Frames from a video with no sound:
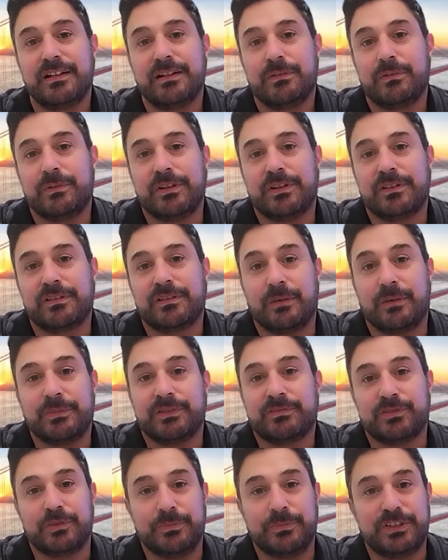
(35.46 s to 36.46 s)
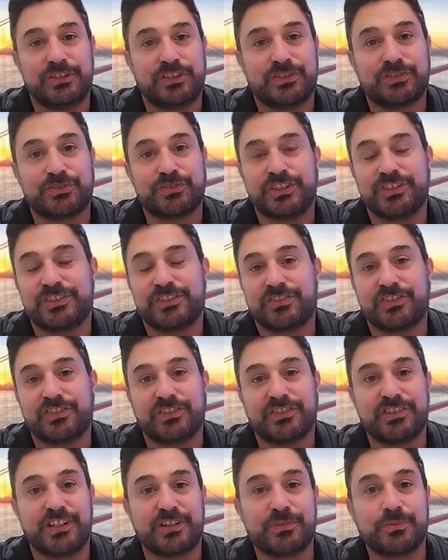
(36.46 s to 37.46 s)
with coming from industries such
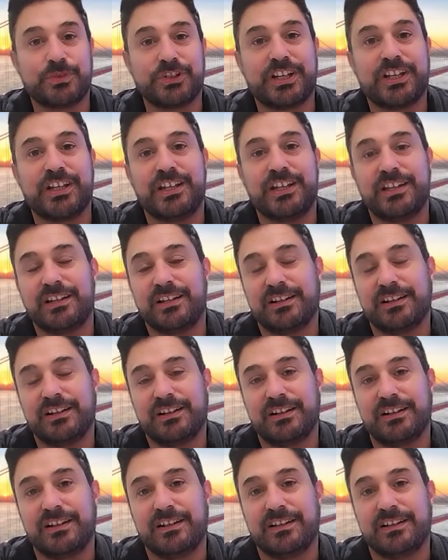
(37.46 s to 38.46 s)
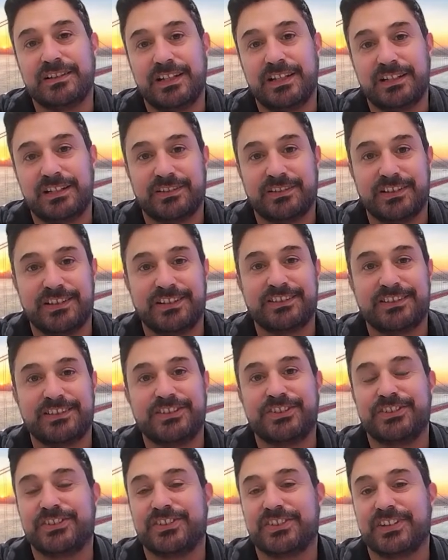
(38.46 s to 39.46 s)
as networking, uh, data
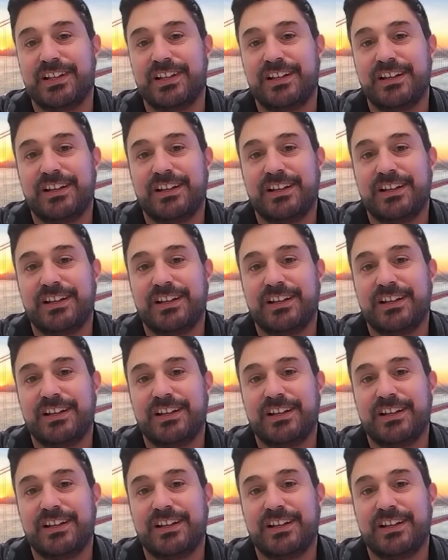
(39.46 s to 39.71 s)
centers,